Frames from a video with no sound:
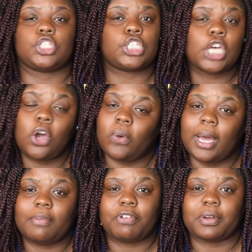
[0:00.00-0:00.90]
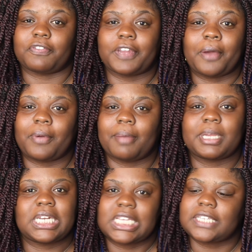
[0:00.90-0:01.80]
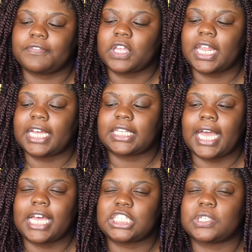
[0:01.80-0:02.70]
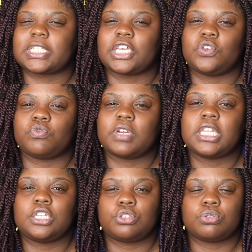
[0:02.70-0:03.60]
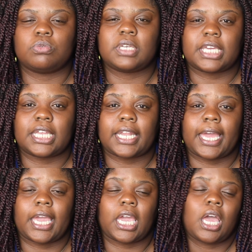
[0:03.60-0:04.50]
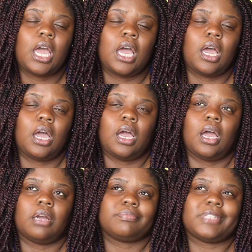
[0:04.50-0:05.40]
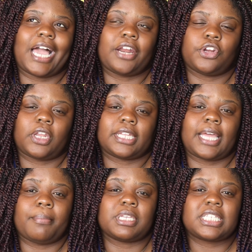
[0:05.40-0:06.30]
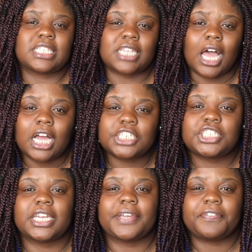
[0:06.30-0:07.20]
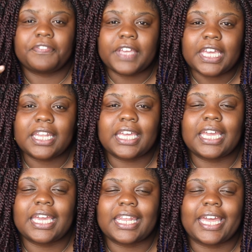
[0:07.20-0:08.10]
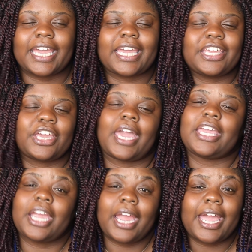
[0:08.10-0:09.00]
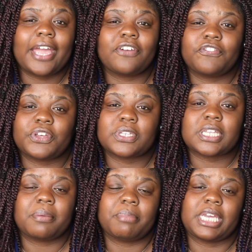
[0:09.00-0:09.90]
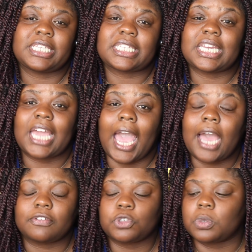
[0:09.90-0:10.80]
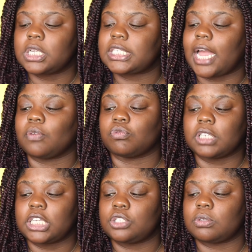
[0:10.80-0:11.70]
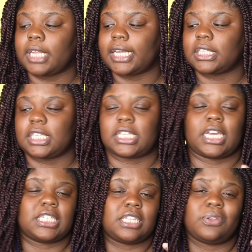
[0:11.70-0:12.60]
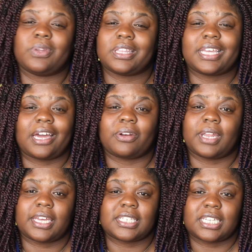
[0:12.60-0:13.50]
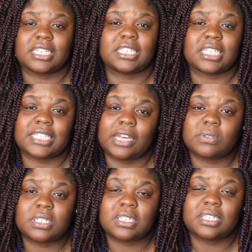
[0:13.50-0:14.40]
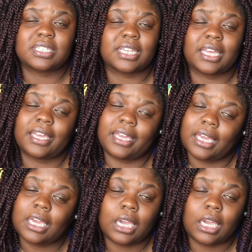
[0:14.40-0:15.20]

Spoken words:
toe up from the flow up. It doesn't feel like that. So it's like you really do get like, I don't know, like that massaging feeling, like, and your hair feels amazing afterwards. I really do like this. Like I said, the only thing I don't like is that it's 6 ounces. Like,